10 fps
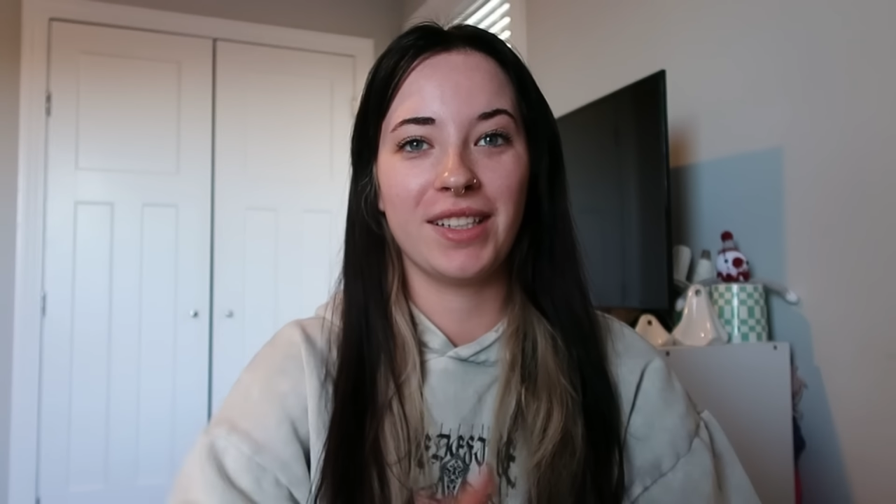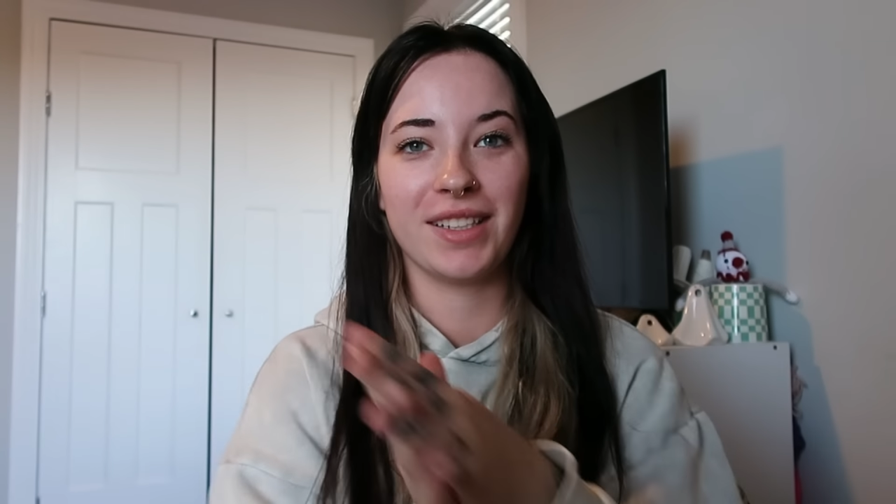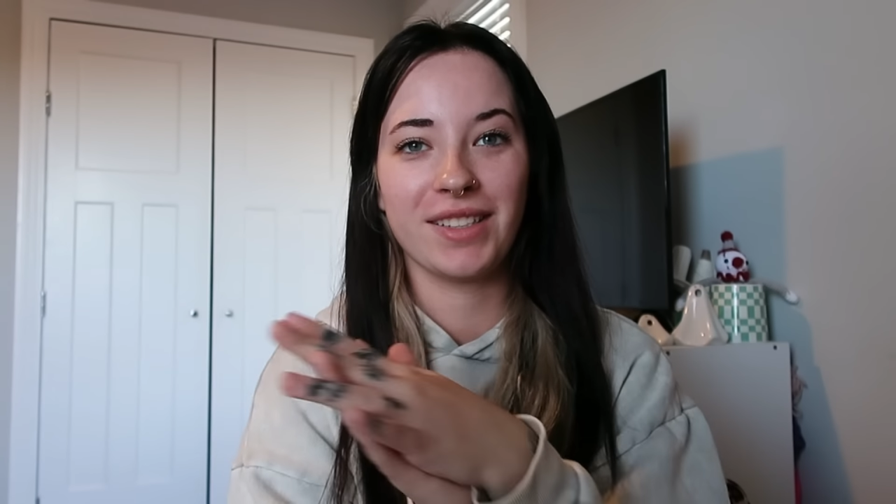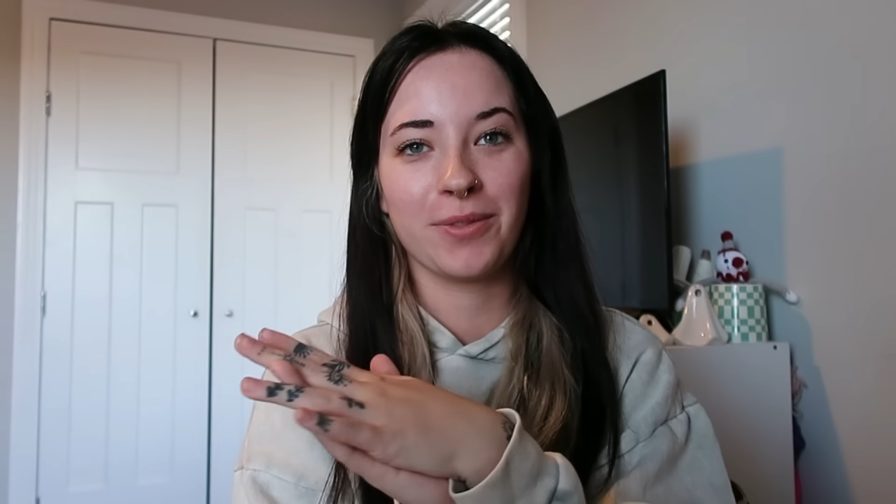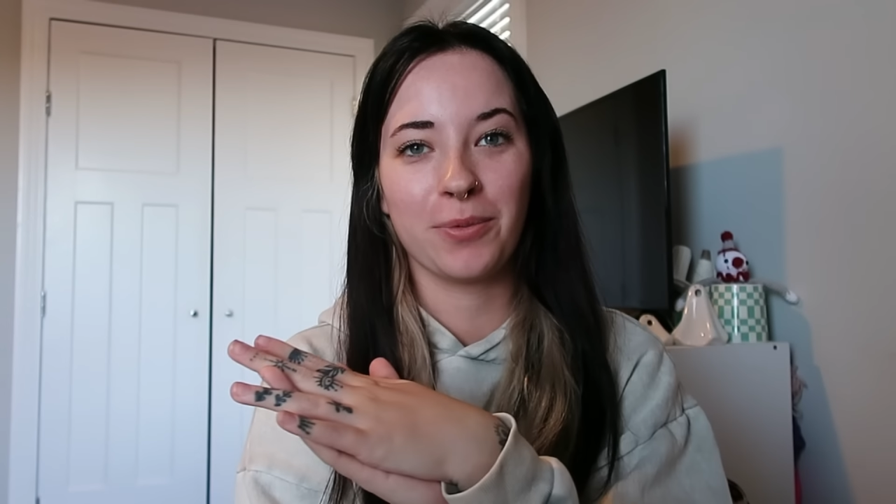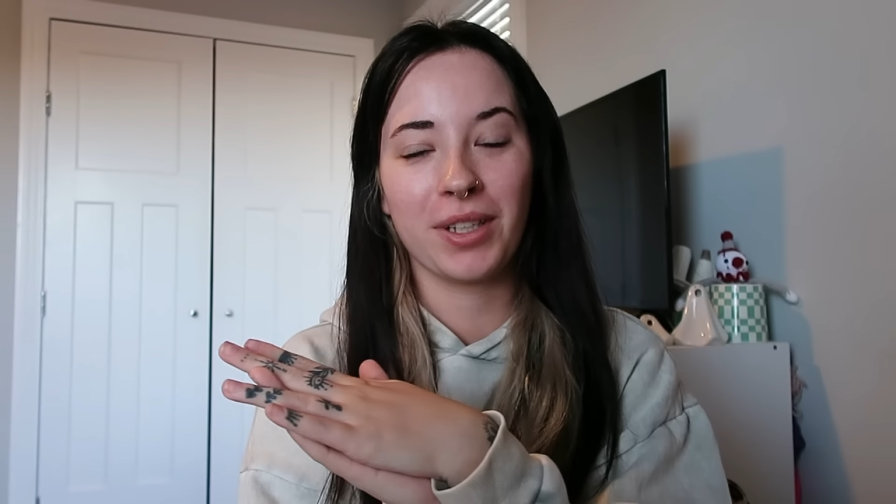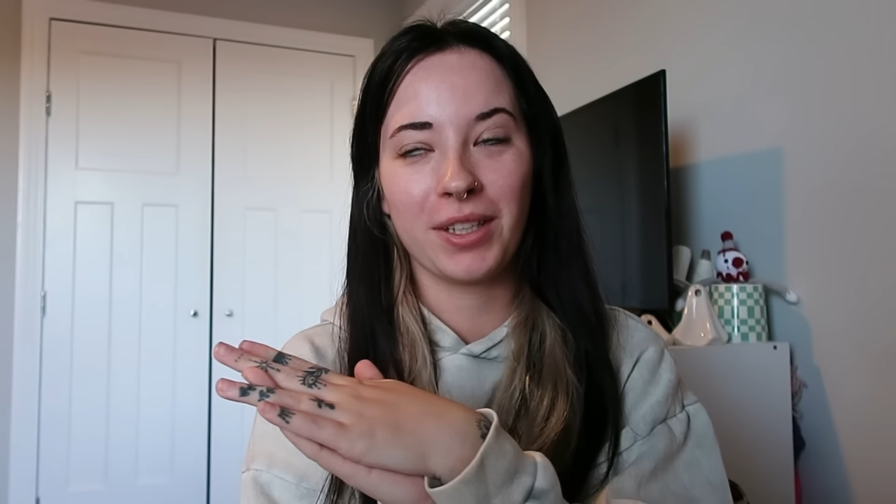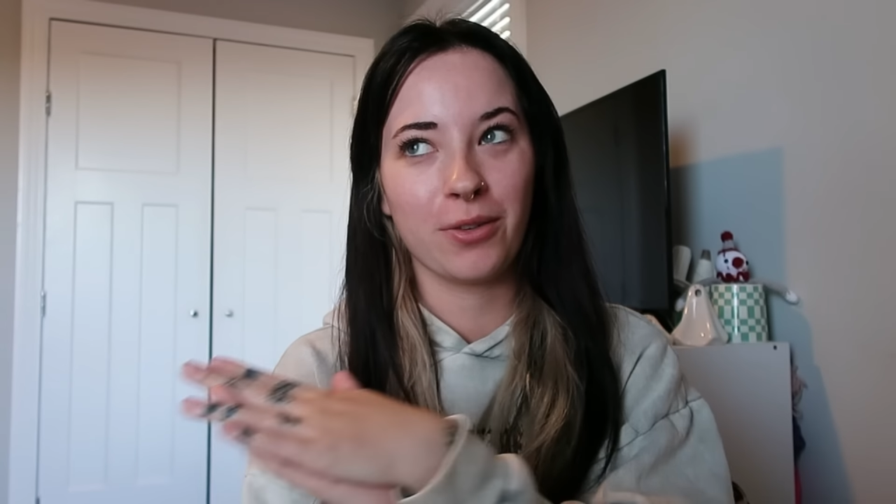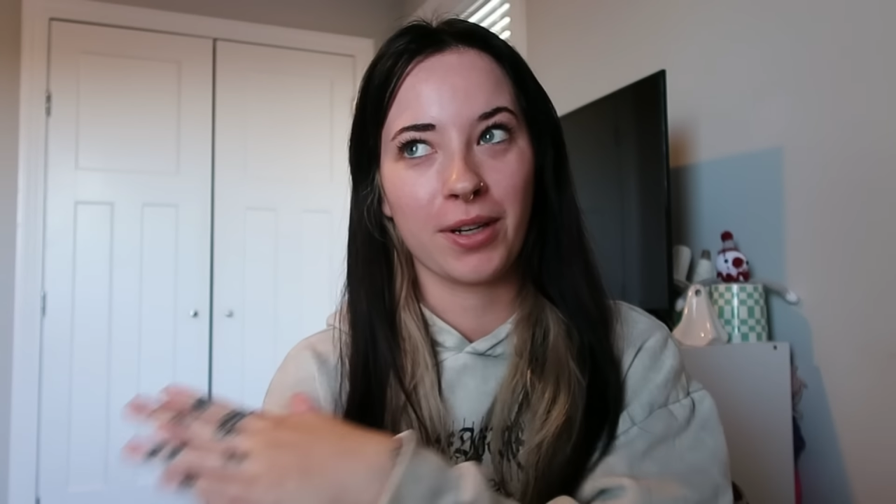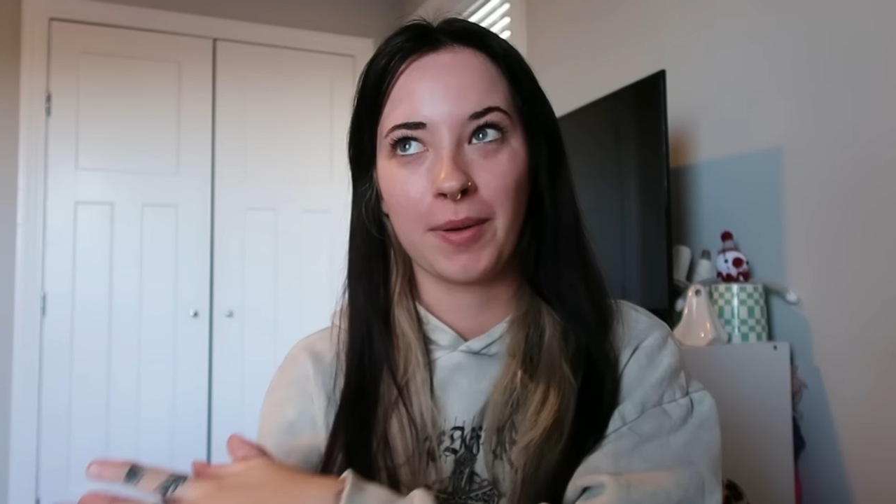It's a really
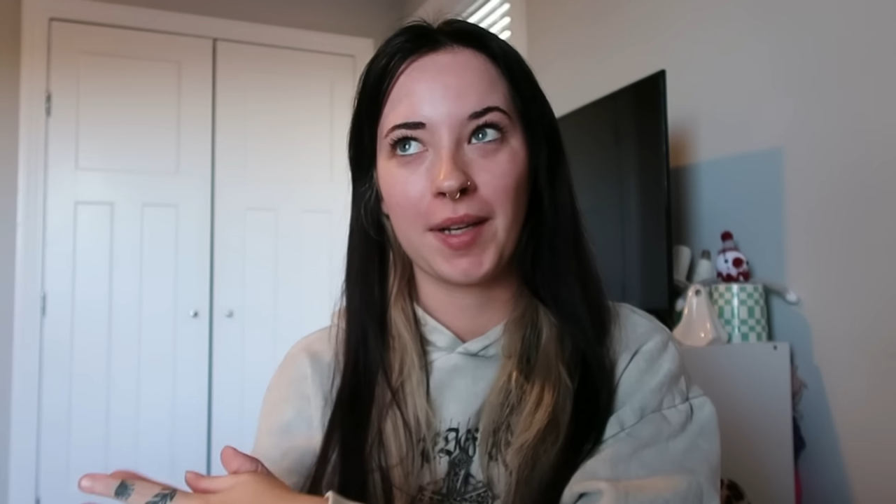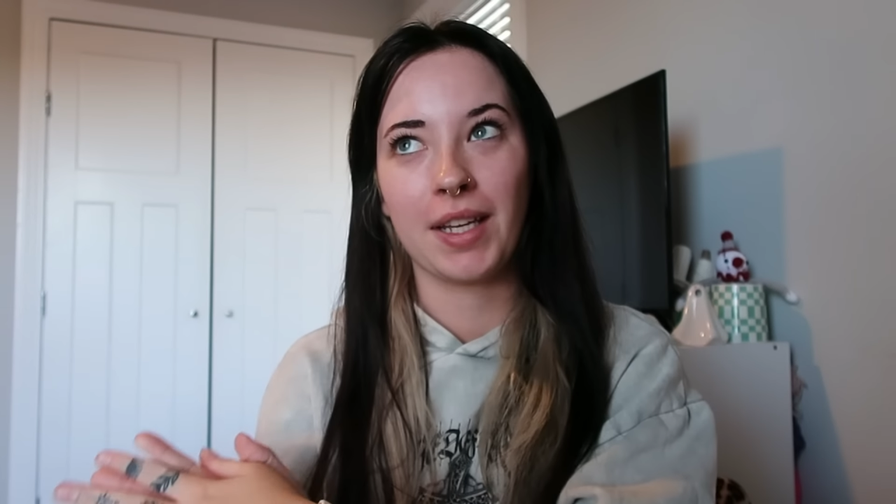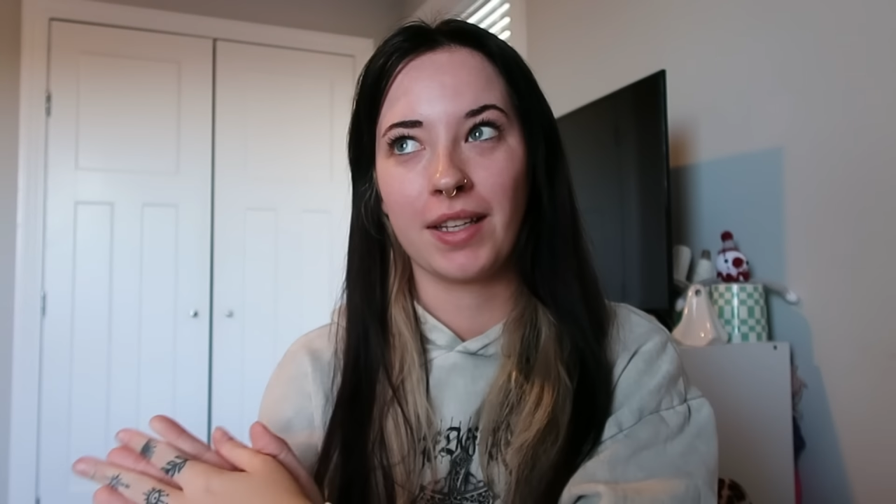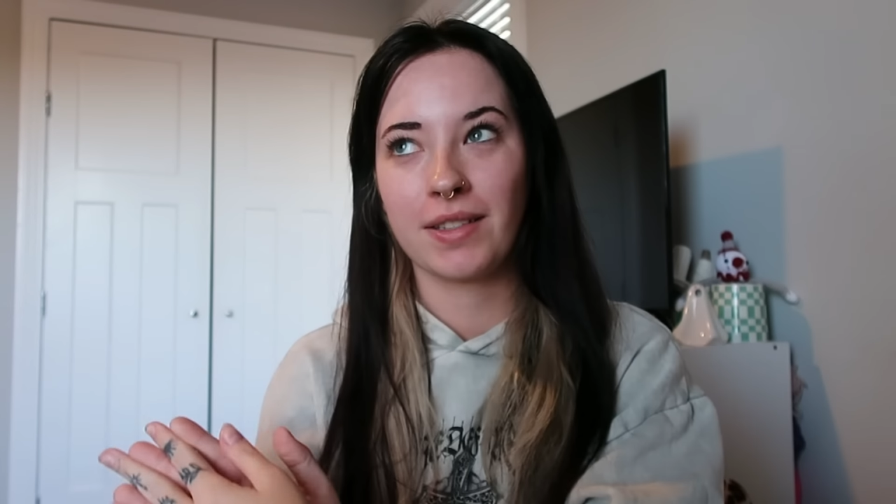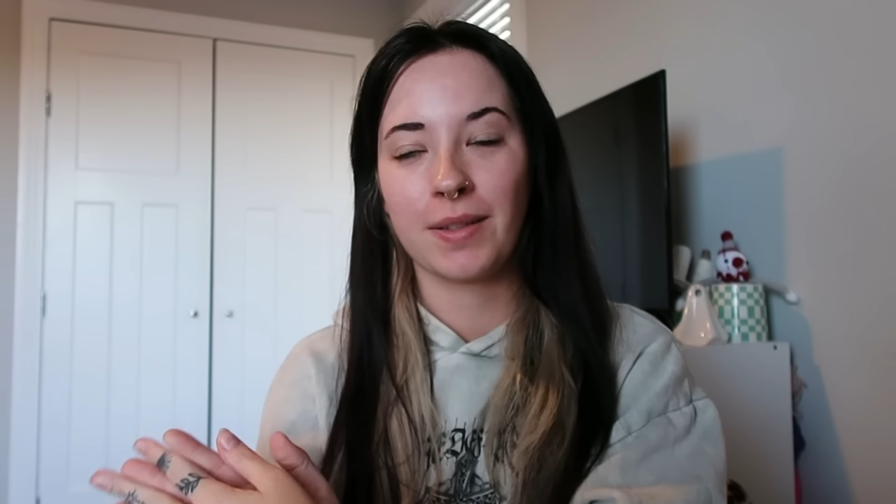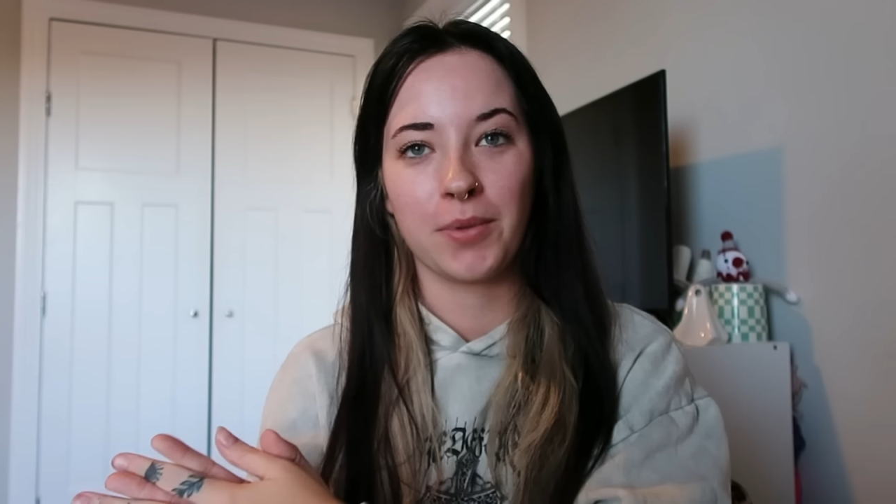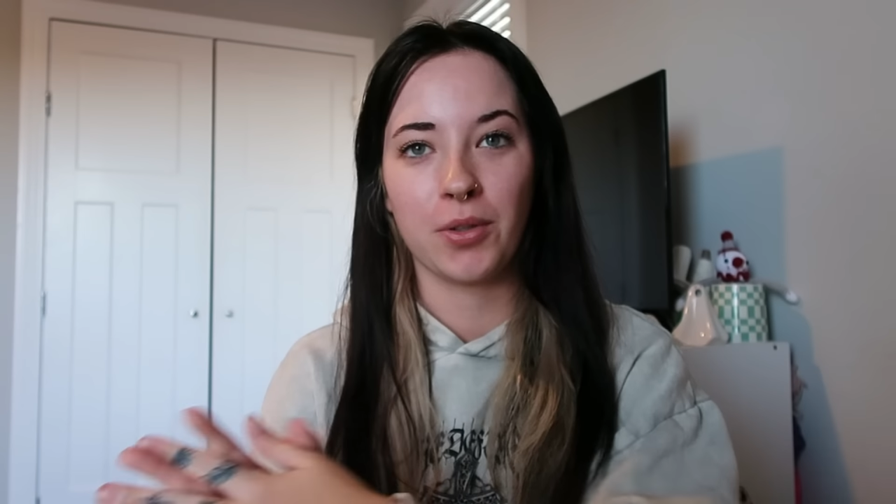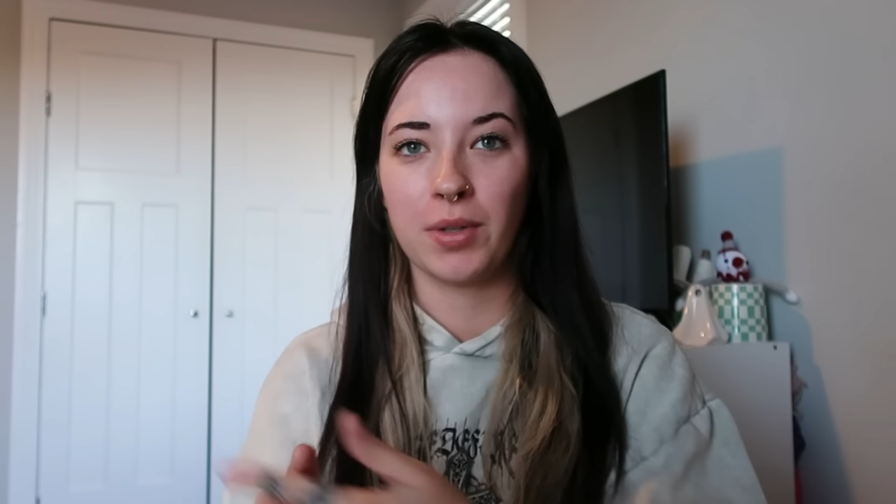great way to get some new